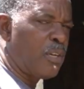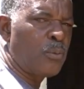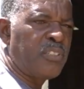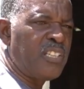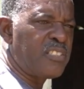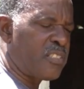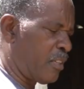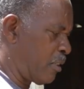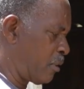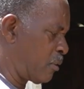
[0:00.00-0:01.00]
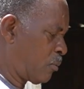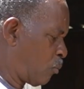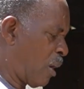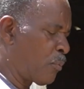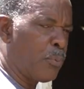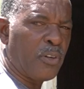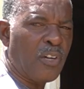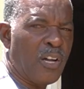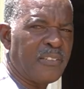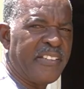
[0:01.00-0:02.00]
now these are what we would
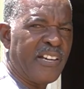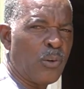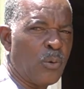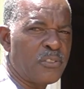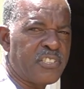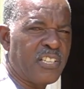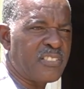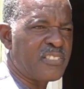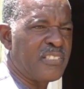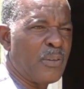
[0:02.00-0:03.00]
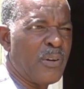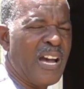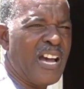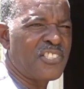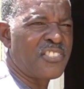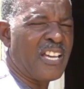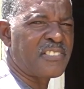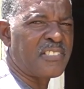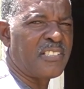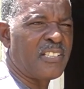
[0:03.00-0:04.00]
call their old chicks. They were hatched
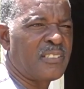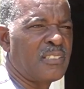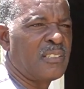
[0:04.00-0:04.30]
yesterday.